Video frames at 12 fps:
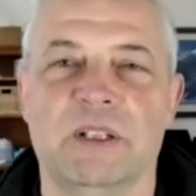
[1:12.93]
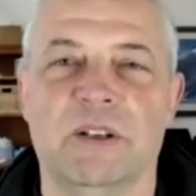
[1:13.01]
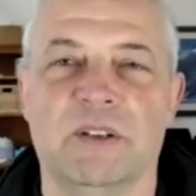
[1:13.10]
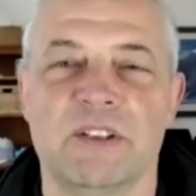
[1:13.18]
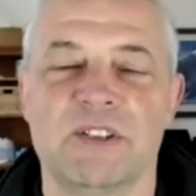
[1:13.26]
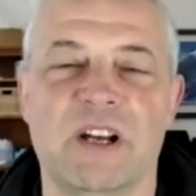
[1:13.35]

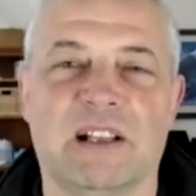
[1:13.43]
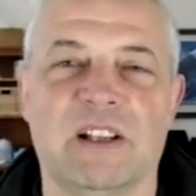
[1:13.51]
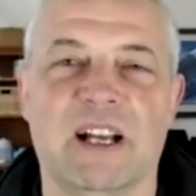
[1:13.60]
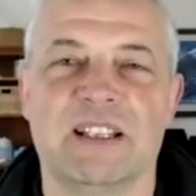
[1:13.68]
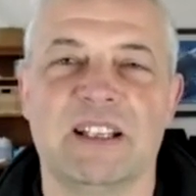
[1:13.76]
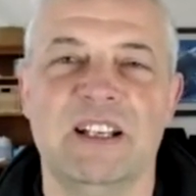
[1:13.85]
There's not a
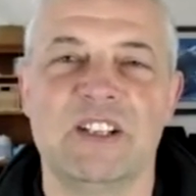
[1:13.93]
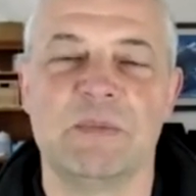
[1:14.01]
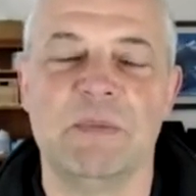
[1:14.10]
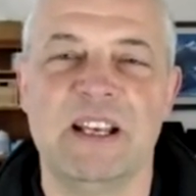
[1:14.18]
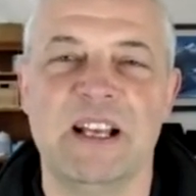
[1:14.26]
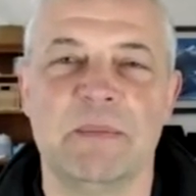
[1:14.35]
lot that needs to
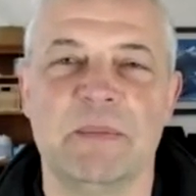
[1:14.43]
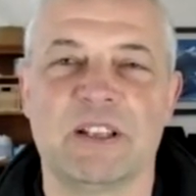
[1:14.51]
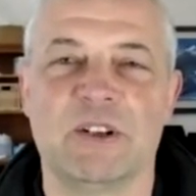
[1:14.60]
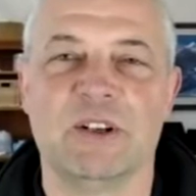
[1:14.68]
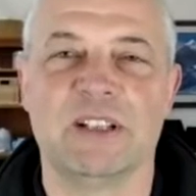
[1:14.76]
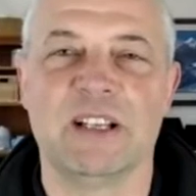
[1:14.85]
be done, but
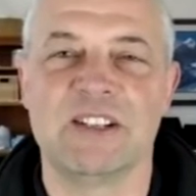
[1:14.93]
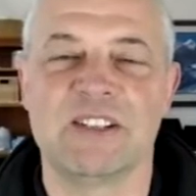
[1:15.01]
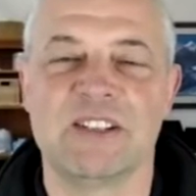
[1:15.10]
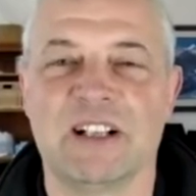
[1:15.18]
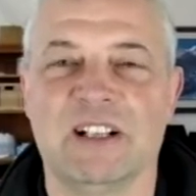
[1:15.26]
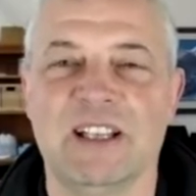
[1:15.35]
they're all nice
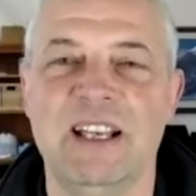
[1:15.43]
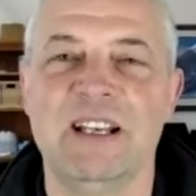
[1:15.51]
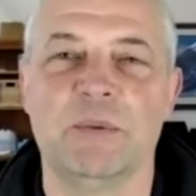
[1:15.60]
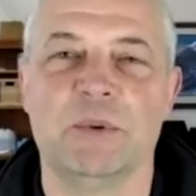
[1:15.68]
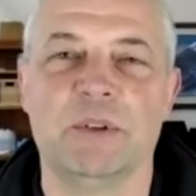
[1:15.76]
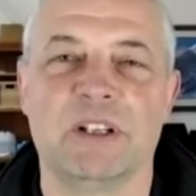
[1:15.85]
and clean,
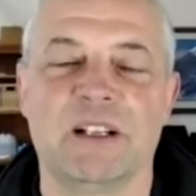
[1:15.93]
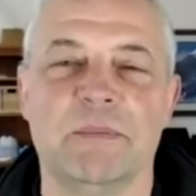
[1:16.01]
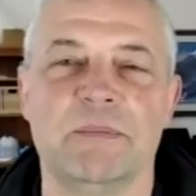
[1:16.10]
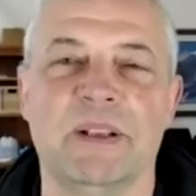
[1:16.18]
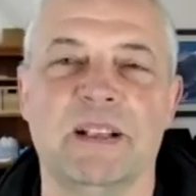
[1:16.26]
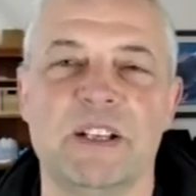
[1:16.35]
and we'll look at a
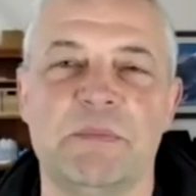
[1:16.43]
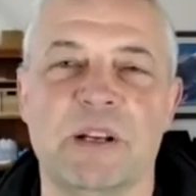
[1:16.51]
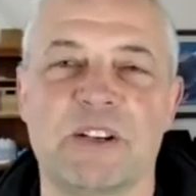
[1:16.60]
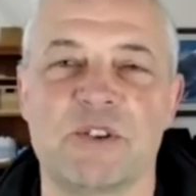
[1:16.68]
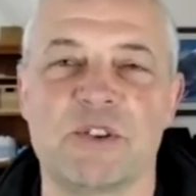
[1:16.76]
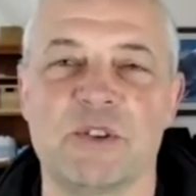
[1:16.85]
nice
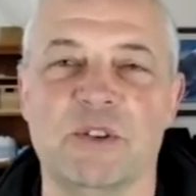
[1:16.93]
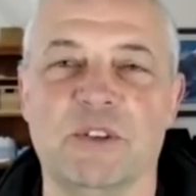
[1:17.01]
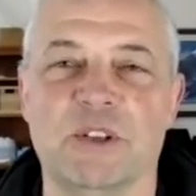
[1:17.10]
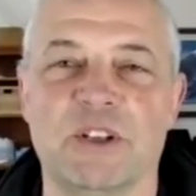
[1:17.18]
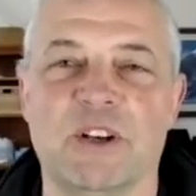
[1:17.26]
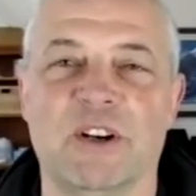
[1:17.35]
picture show of
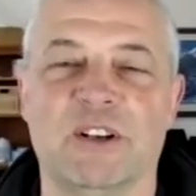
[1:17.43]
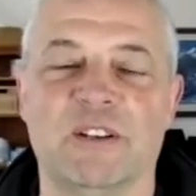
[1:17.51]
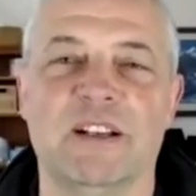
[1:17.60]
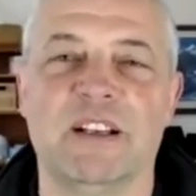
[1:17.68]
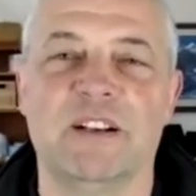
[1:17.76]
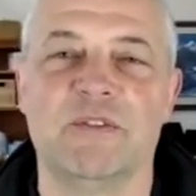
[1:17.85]
your car
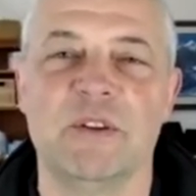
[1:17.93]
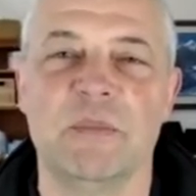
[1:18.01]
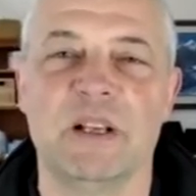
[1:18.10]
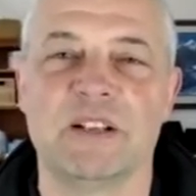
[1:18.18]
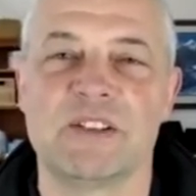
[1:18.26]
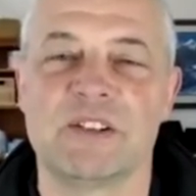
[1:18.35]
in a few
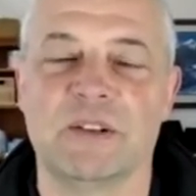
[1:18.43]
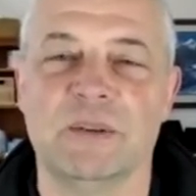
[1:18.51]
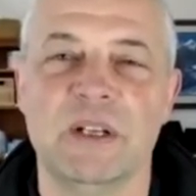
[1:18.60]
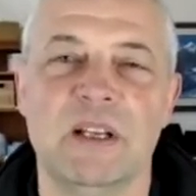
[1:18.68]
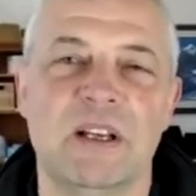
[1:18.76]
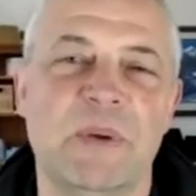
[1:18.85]
minutes. So
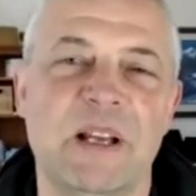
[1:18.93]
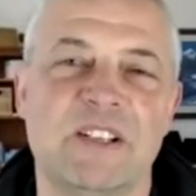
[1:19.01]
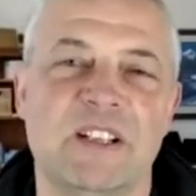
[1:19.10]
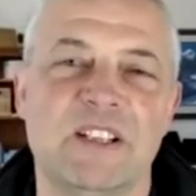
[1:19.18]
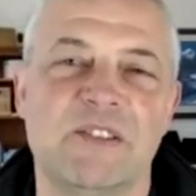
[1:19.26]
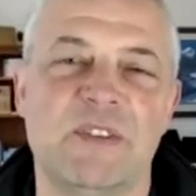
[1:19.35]

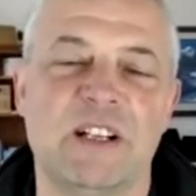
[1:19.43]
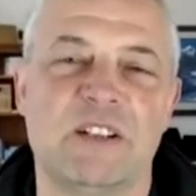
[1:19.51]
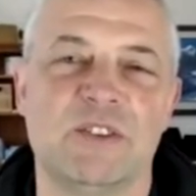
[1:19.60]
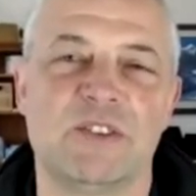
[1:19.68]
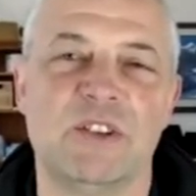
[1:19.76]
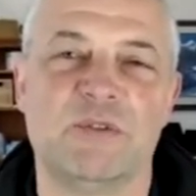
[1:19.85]
basically, this
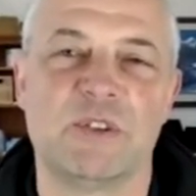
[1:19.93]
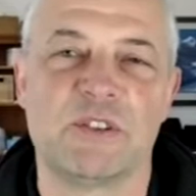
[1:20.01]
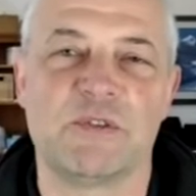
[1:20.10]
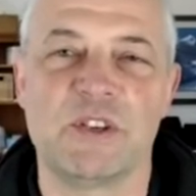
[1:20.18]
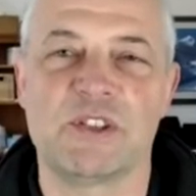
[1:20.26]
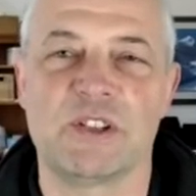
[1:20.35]
vehicle is due for its
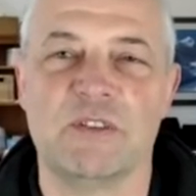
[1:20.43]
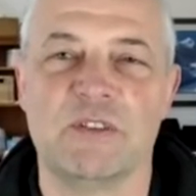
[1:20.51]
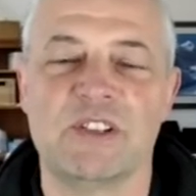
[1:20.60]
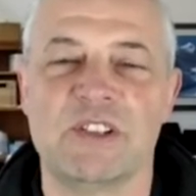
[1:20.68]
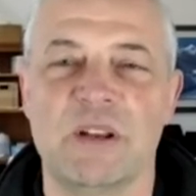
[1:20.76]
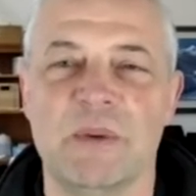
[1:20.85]
first
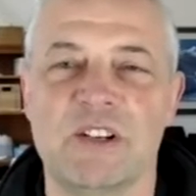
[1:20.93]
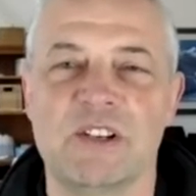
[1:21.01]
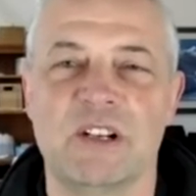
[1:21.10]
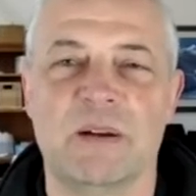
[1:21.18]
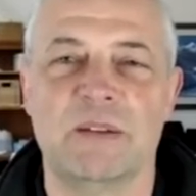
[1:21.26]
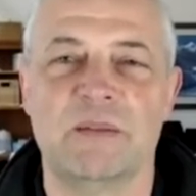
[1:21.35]
service, as you
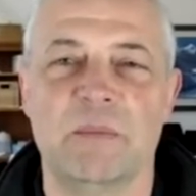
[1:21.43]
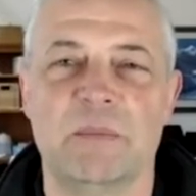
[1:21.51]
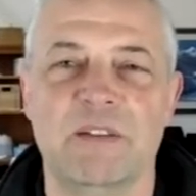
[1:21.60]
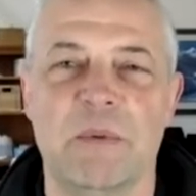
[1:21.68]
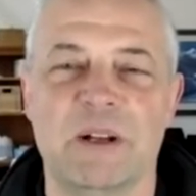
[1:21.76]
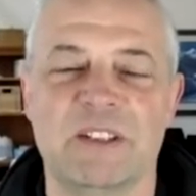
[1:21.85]
mentioned. I
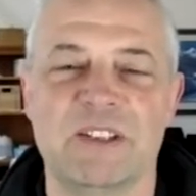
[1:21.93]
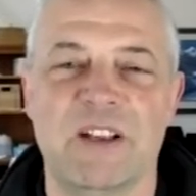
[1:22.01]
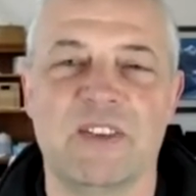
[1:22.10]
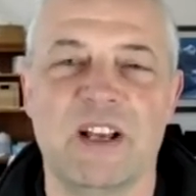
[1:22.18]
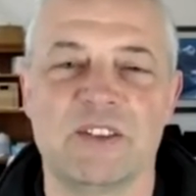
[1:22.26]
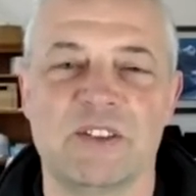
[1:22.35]
believe about
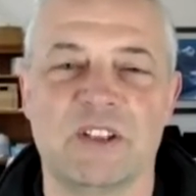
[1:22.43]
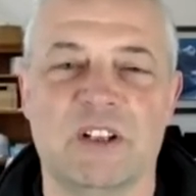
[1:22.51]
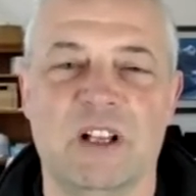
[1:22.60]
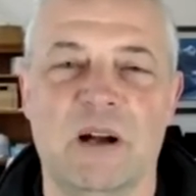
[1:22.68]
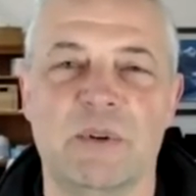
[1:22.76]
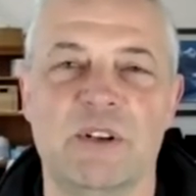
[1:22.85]
10,000
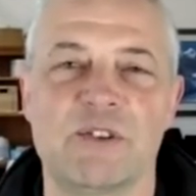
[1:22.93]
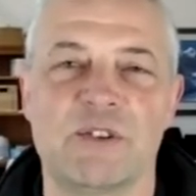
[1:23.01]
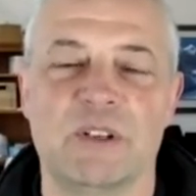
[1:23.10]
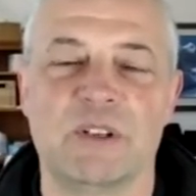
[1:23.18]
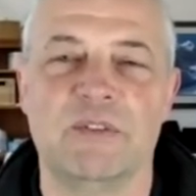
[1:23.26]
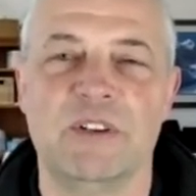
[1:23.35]
kilometers
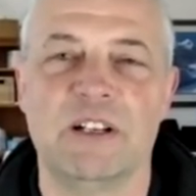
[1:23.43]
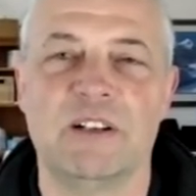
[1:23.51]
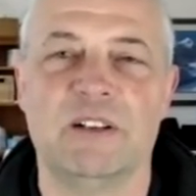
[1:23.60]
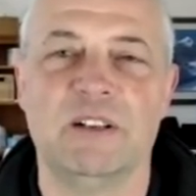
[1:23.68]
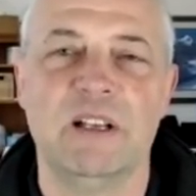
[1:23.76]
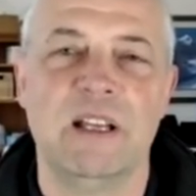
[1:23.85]
are on the
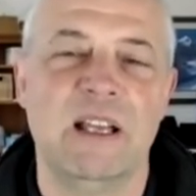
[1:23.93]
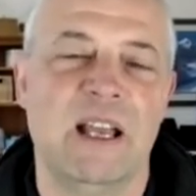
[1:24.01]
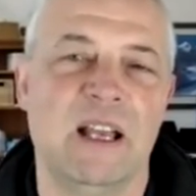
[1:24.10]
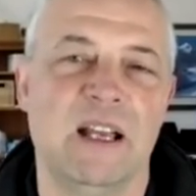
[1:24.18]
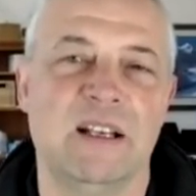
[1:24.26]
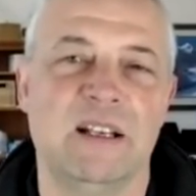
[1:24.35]
vehicle,
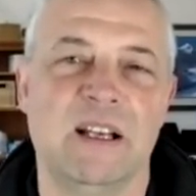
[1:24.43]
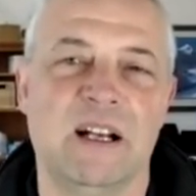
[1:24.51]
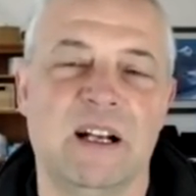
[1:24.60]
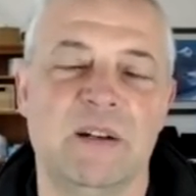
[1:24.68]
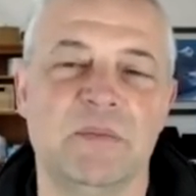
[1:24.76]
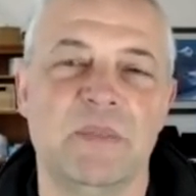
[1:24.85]
and
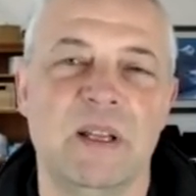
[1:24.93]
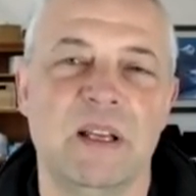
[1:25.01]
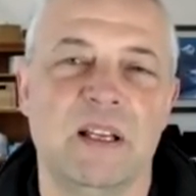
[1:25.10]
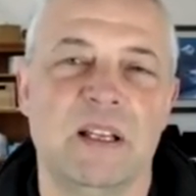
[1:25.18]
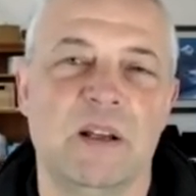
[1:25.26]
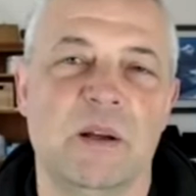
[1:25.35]

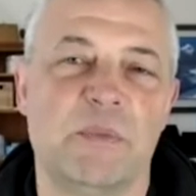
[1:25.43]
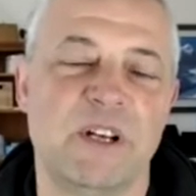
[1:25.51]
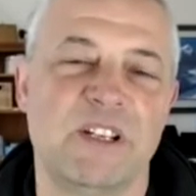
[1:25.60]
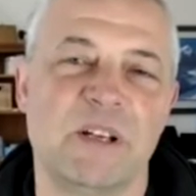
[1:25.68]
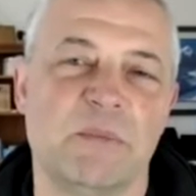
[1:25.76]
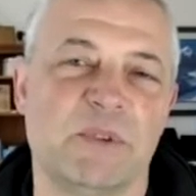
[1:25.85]
pretty
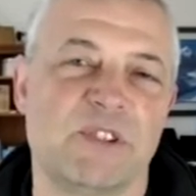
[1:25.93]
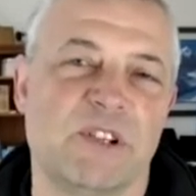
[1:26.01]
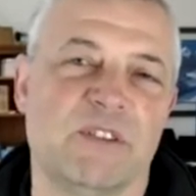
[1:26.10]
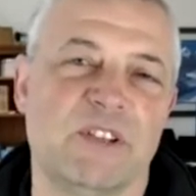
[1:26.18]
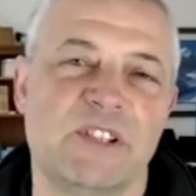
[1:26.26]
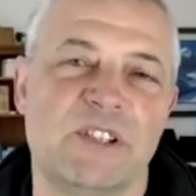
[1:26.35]
simple
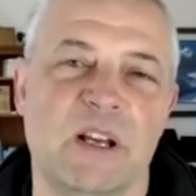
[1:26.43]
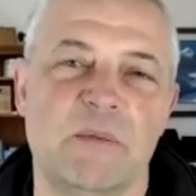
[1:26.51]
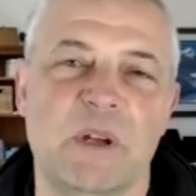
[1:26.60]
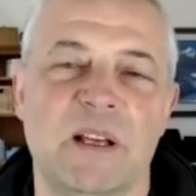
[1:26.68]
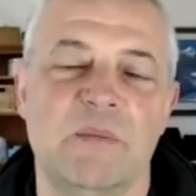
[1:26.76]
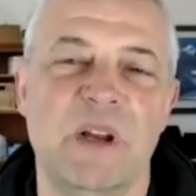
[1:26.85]
service. I
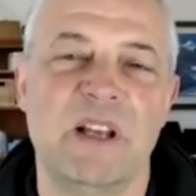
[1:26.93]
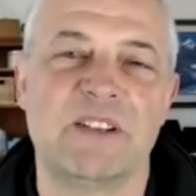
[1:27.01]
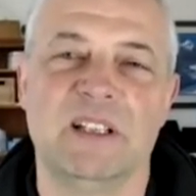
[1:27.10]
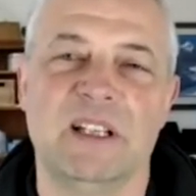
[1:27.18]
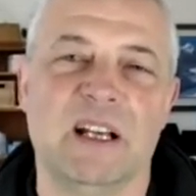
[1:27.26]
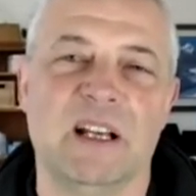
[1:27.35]
mean,
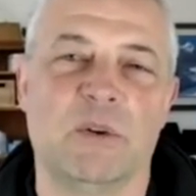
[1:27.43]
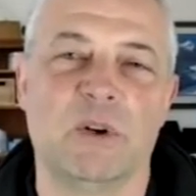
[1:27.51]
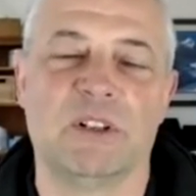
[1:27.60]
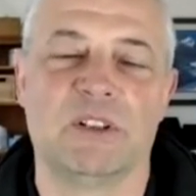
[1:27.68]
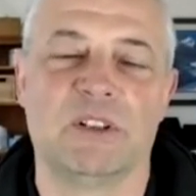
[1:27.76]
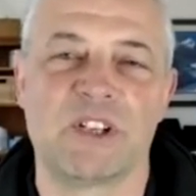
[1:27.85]
basically, an
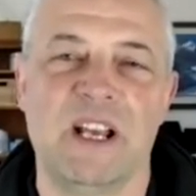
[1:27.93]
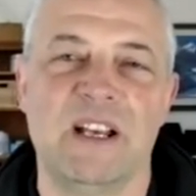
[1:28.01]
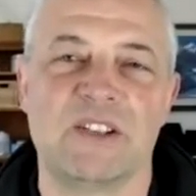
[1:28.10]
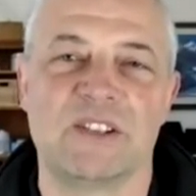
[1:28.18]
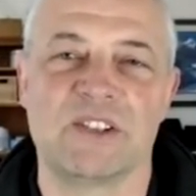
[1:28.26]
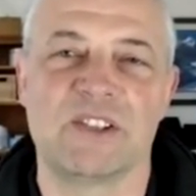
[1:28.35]
oil change
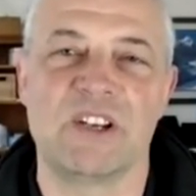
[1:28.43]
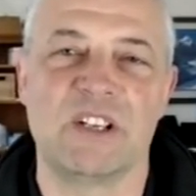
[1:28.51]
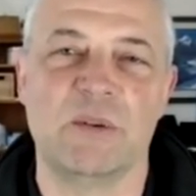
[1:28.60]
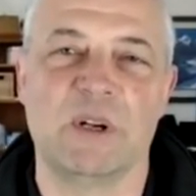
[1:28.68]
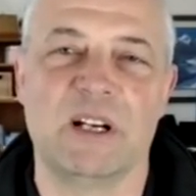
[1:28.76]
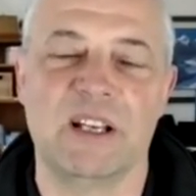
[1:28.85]
is essentially
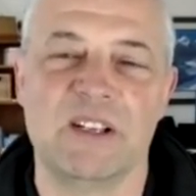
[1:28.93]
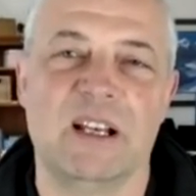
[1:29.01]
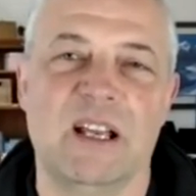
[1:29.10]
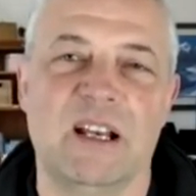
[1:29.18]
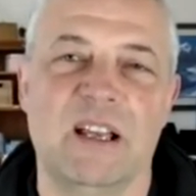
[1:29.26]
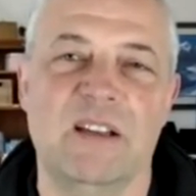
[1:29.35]
what it is,
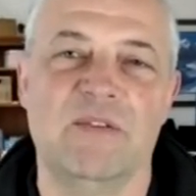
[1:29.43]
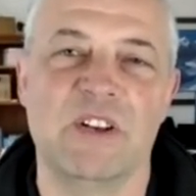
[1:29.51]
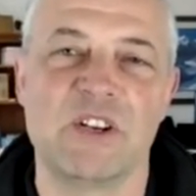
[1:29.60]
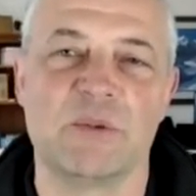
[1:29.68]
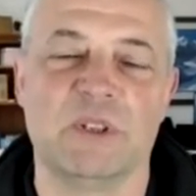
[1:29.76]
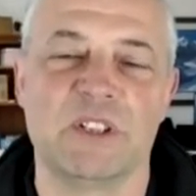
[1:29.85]
and a
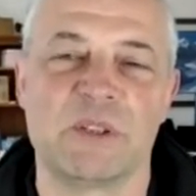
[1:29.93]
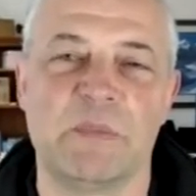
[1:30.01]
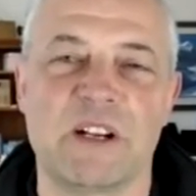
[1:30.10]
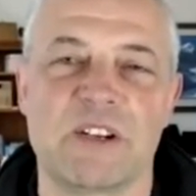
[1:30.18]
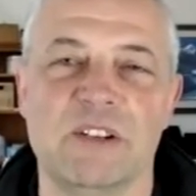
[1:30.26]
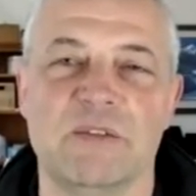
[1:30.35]
visual
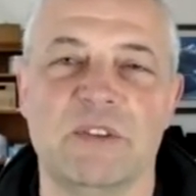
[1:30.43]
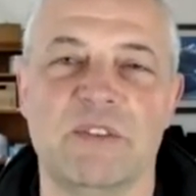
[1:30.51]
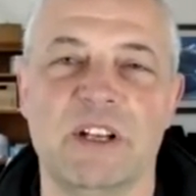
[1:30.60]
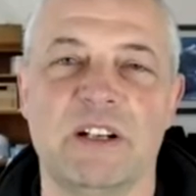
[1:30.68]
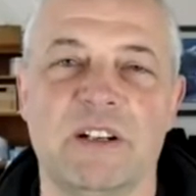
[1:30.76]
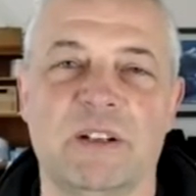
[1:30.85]
inspection of the
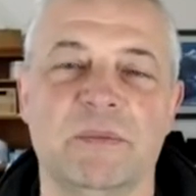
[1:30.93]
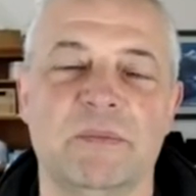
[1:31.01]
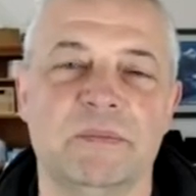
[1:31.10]
vehicle.